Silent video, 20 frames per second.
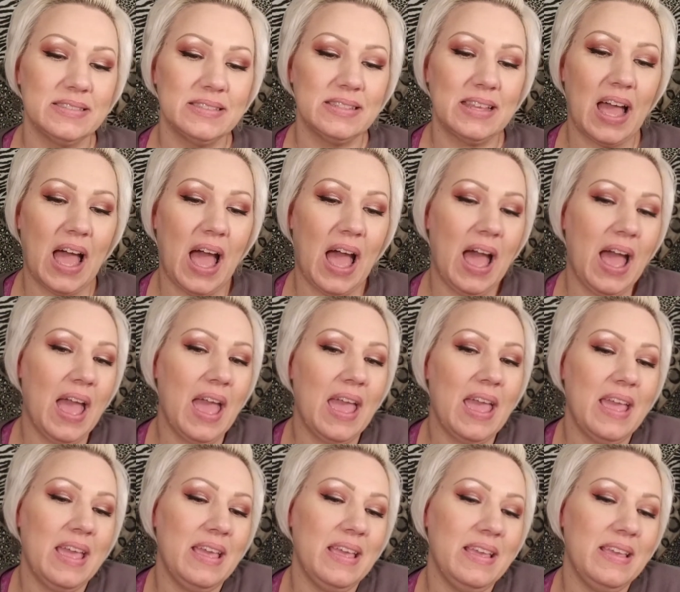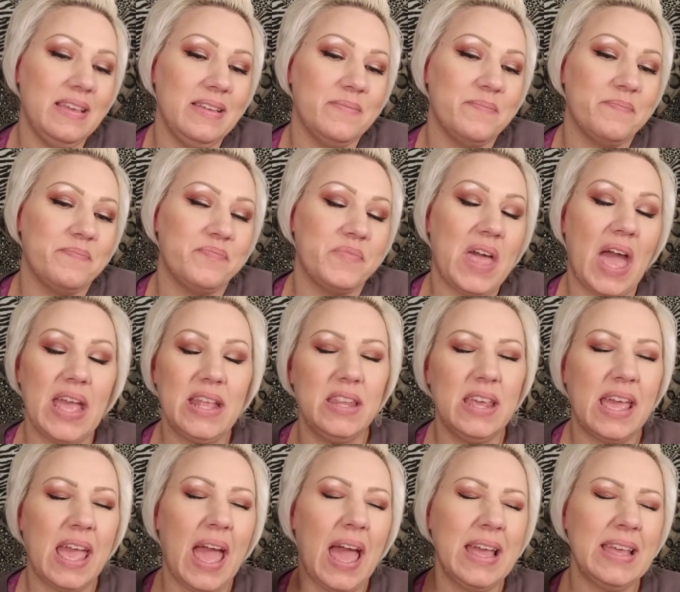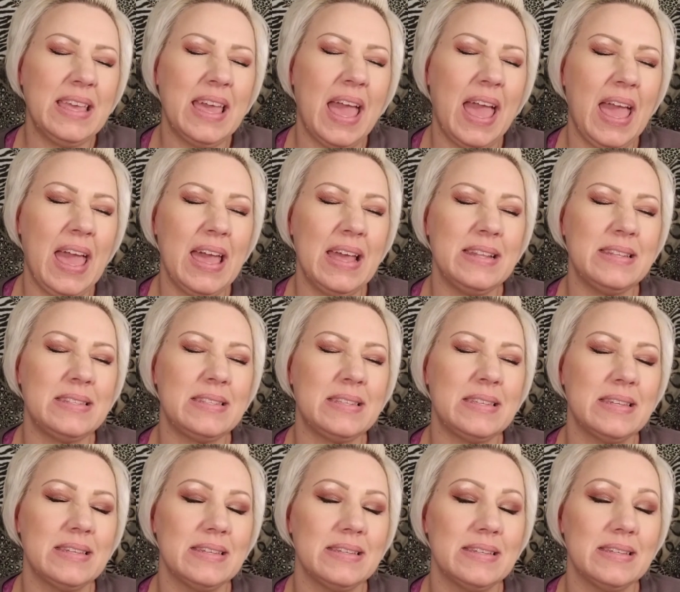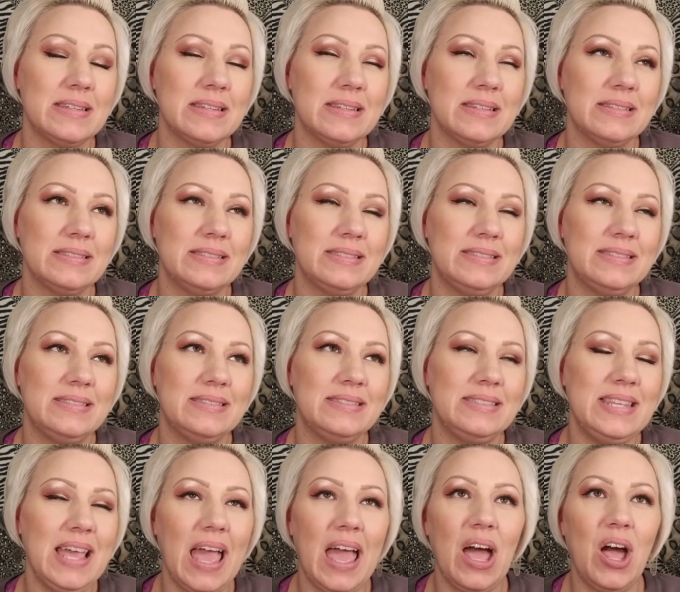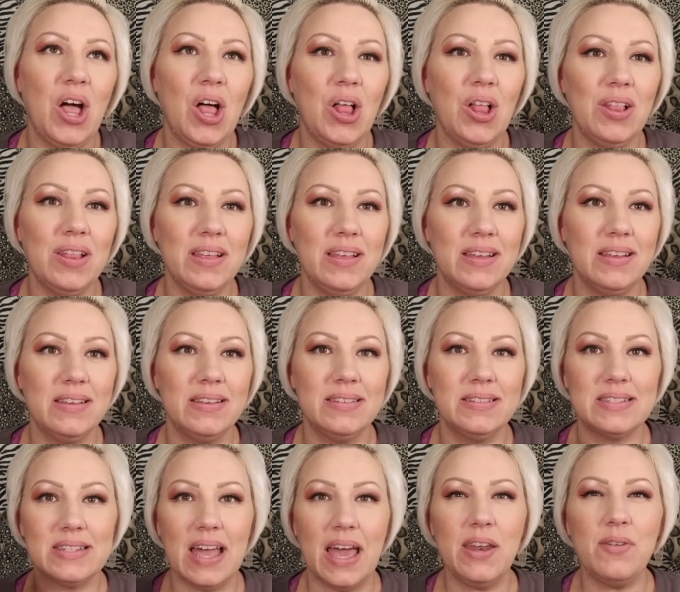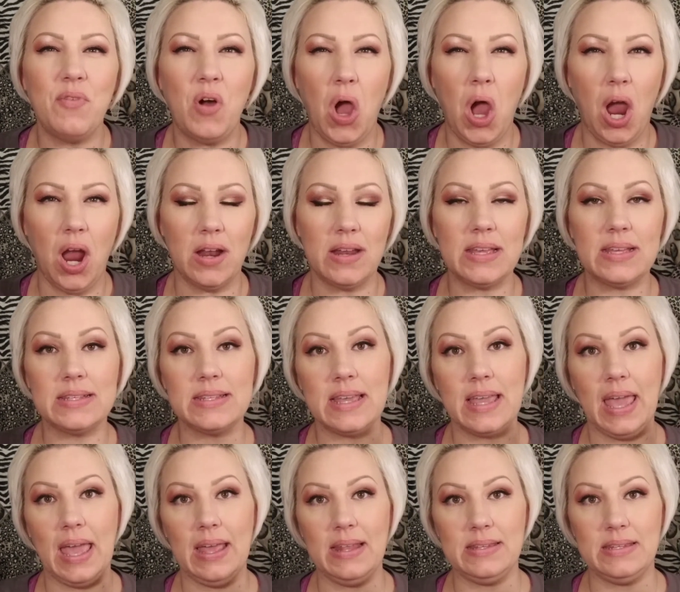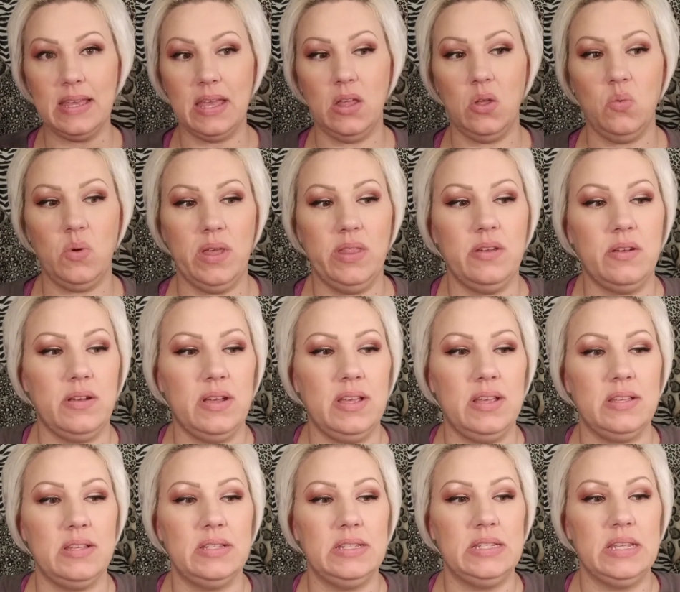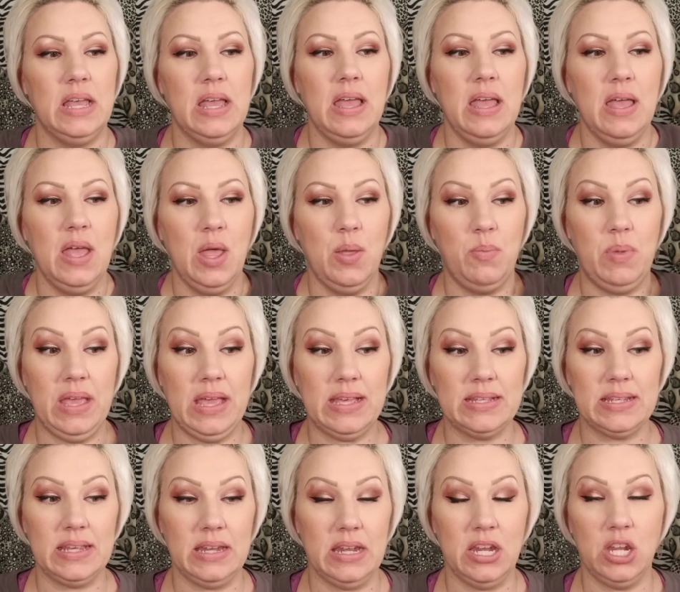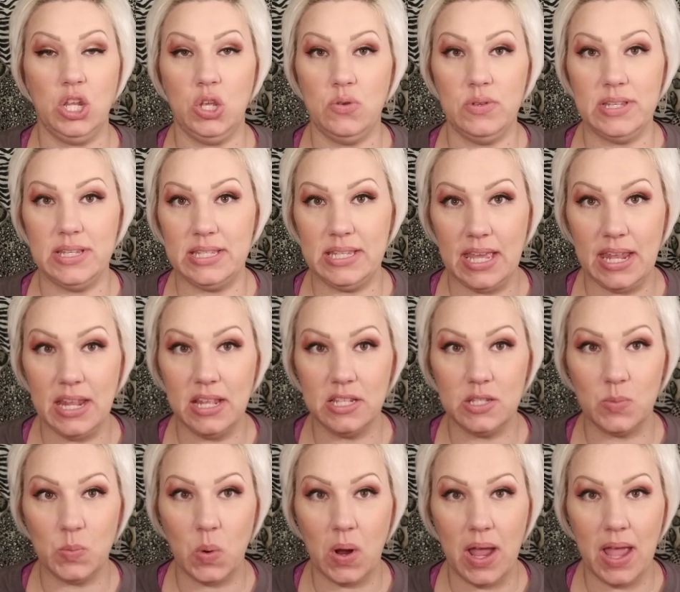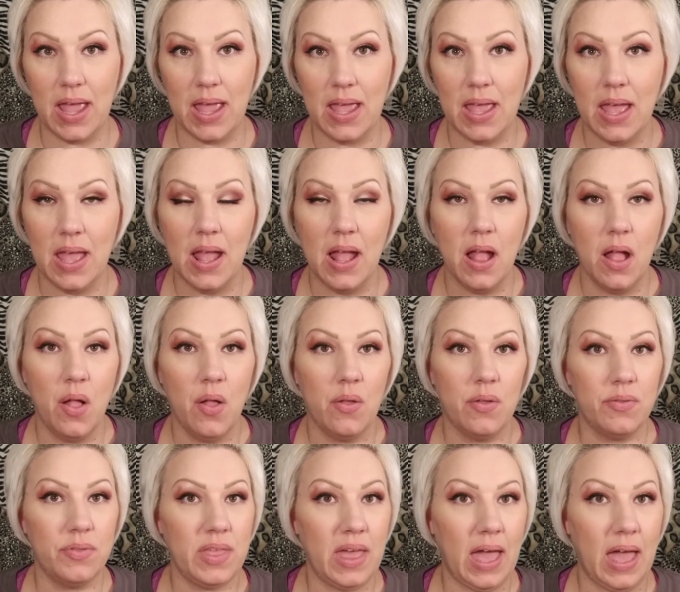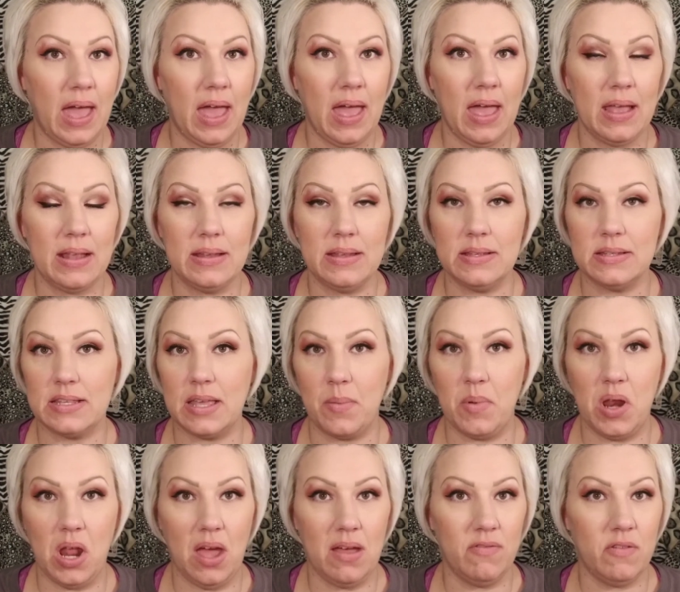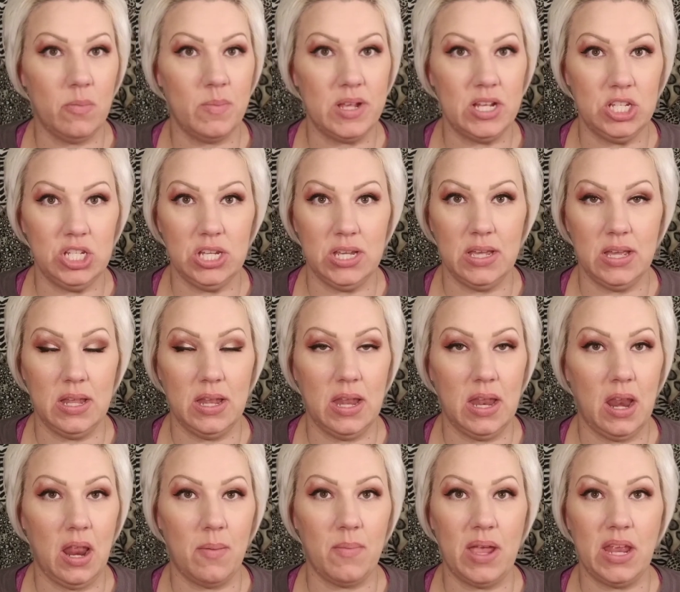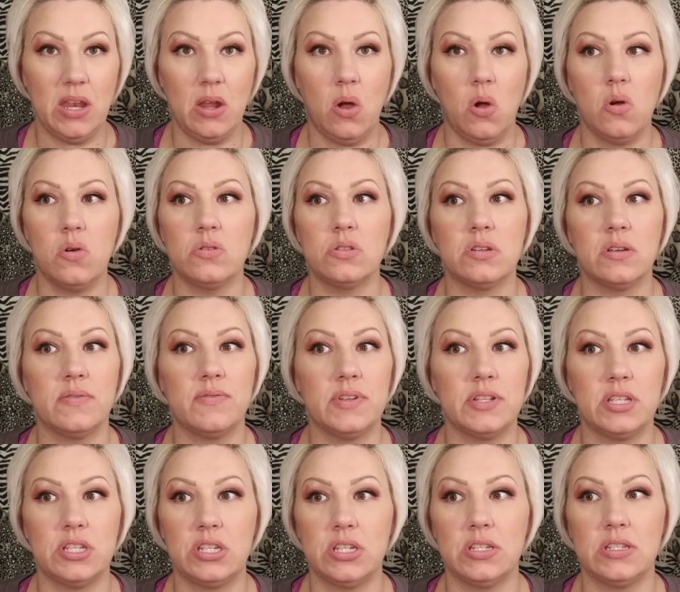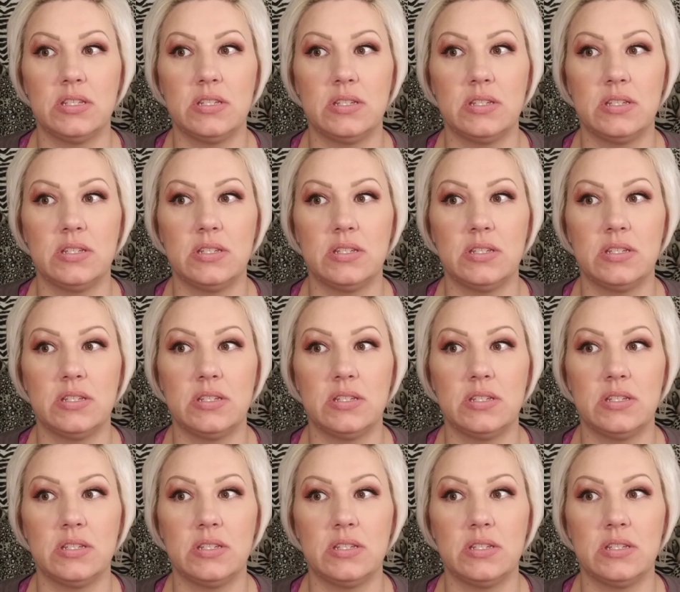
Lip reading: I can't tell. It's kind of hard because I can't tell whether it is because I didn't use a setting spray that is coming off on my chin and on my nose, or if it's just